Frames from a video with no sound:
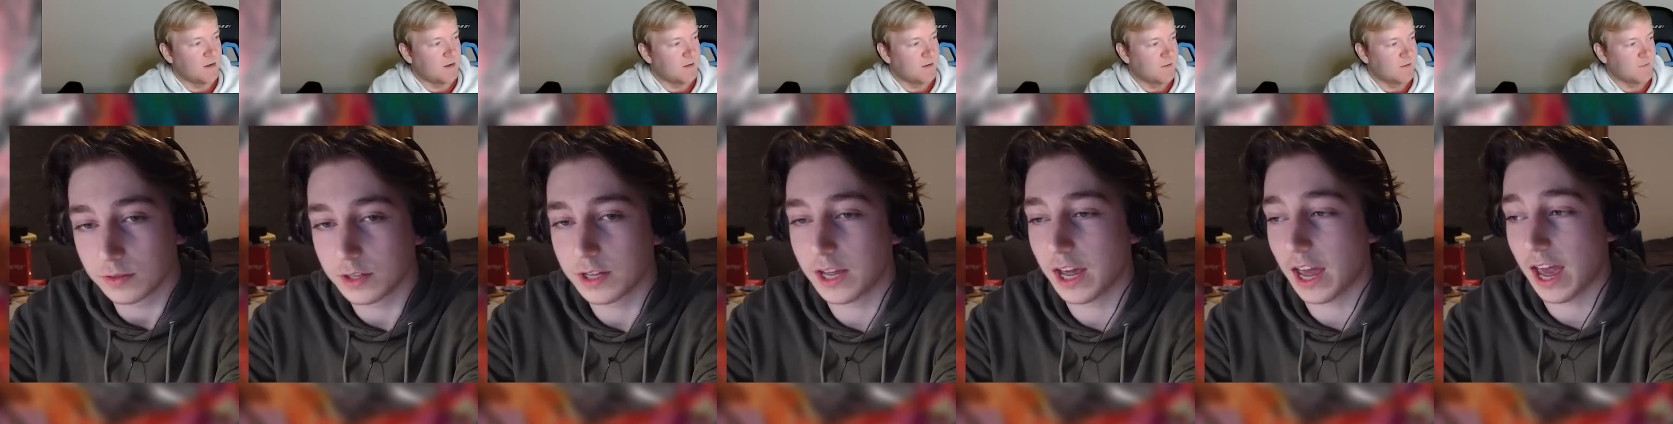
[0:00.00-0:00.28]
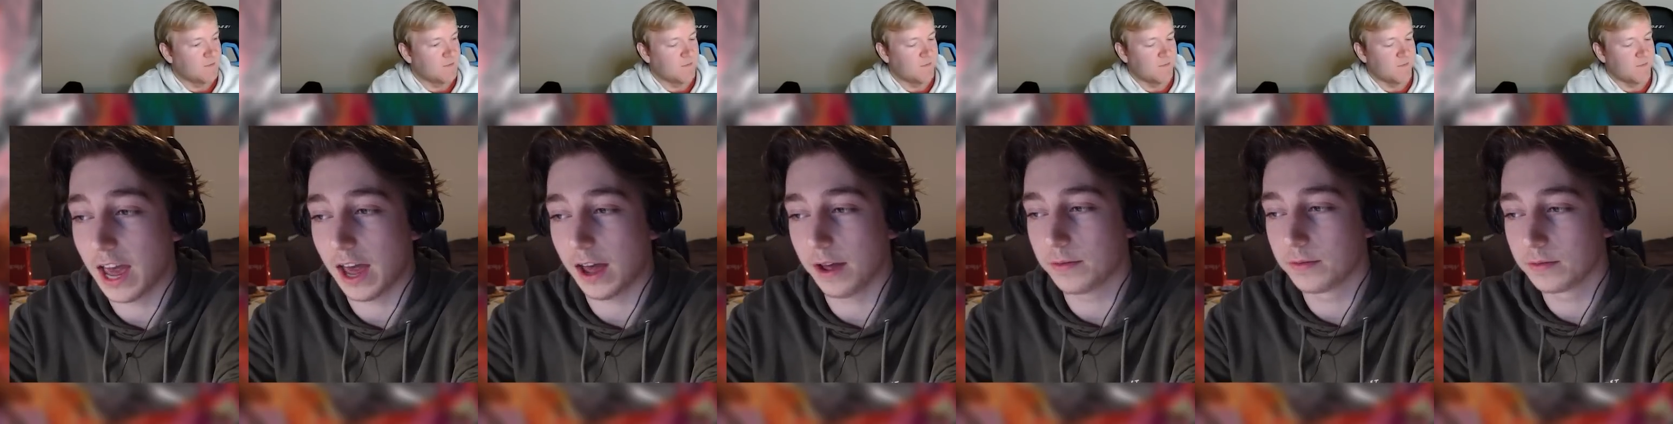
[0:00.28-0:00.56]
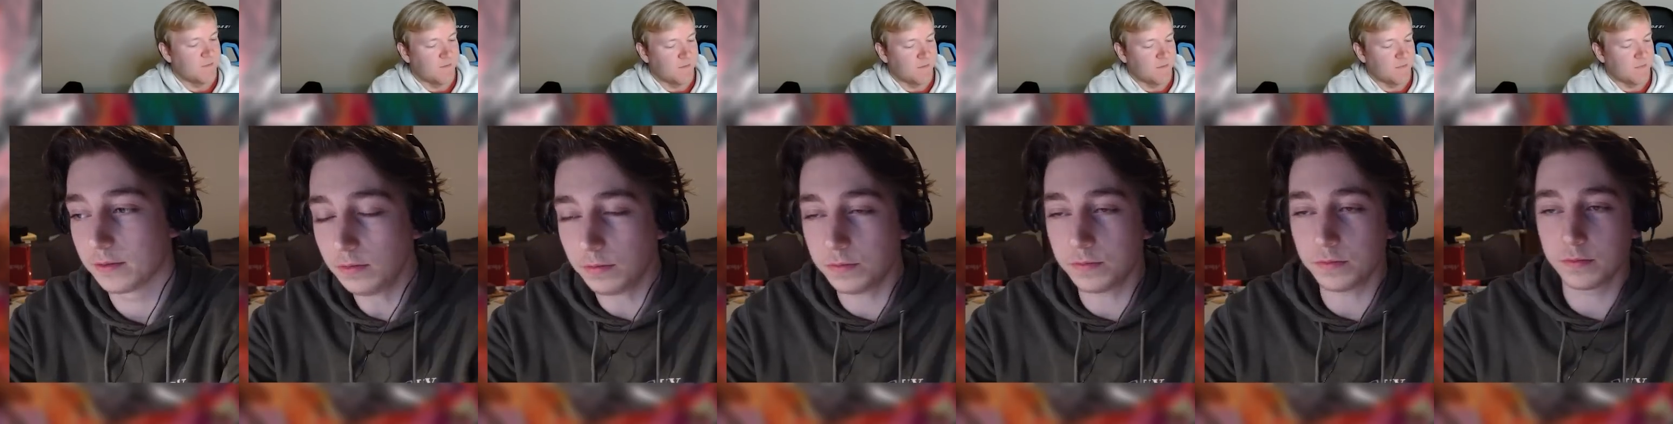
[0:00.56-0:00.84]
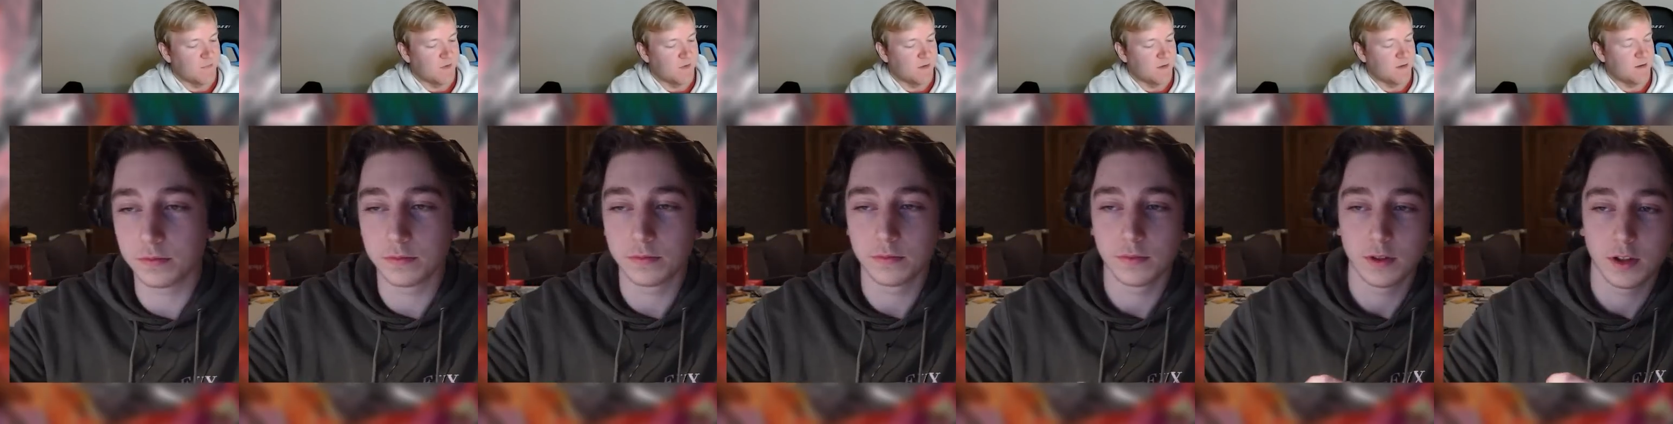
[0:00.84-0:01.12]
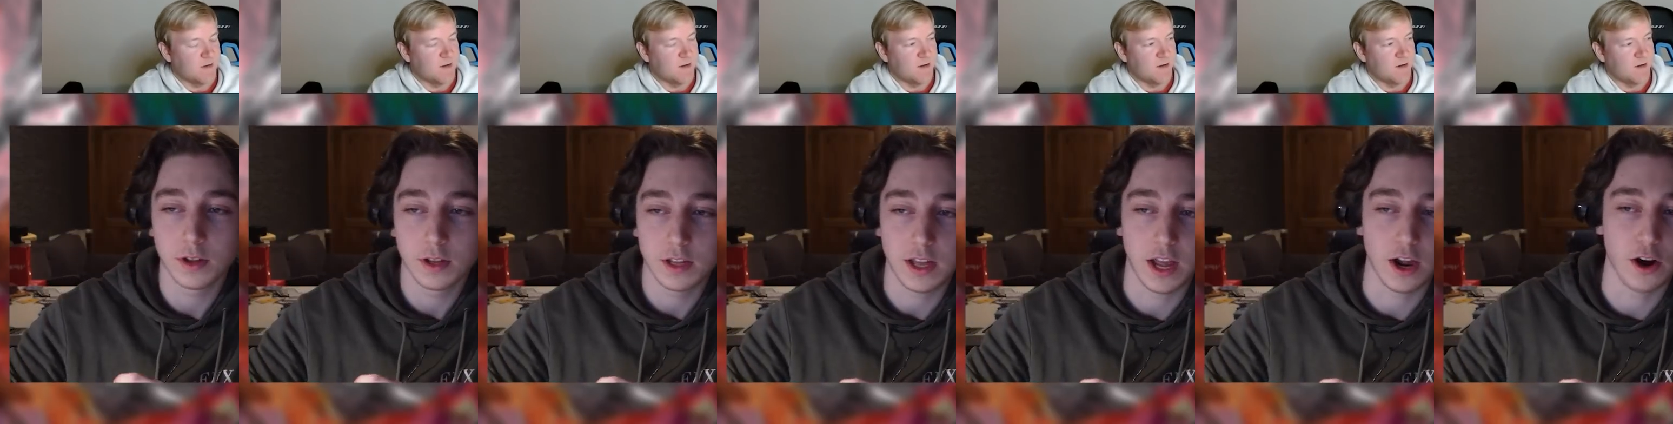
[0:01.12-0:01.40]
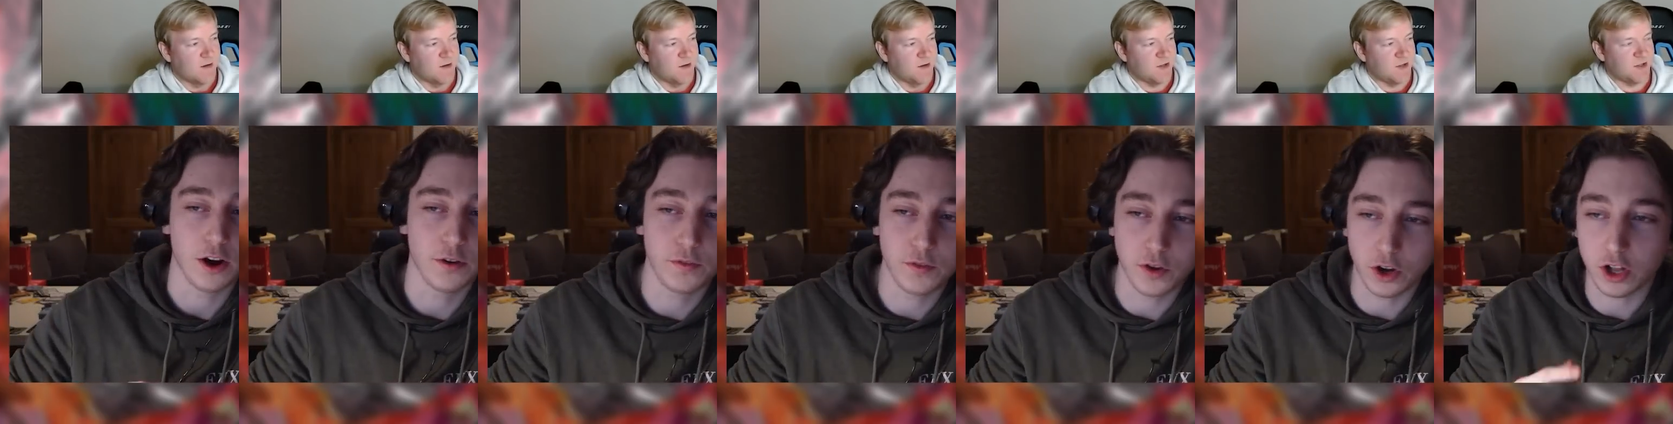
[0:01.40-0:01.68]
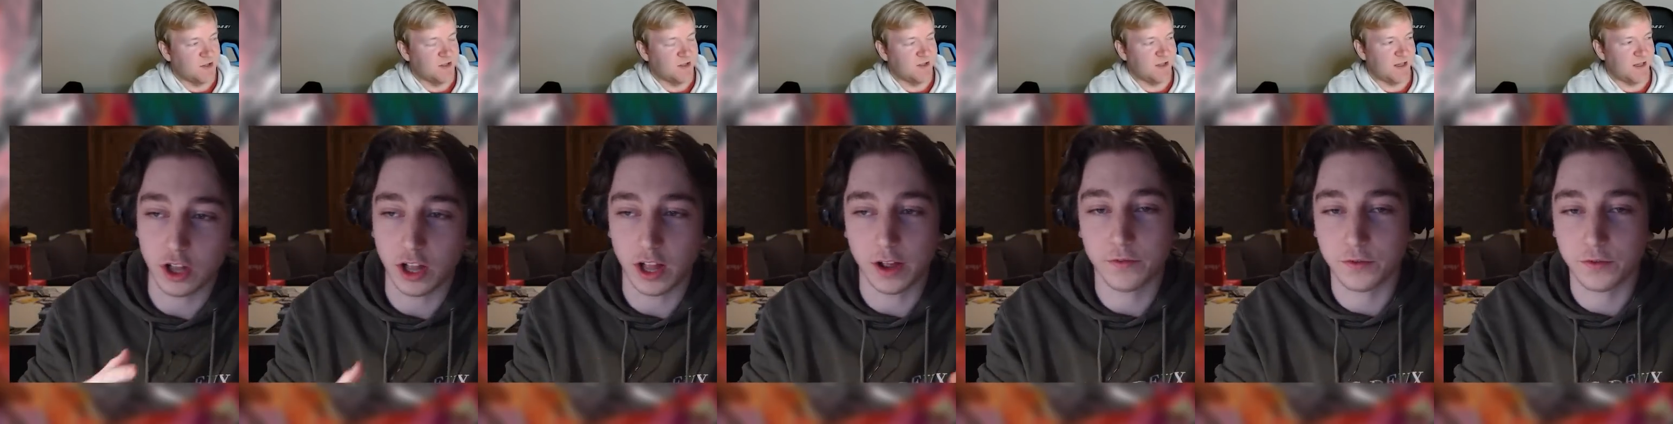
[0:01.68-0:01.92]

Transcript: yeah, yeah. Or if you're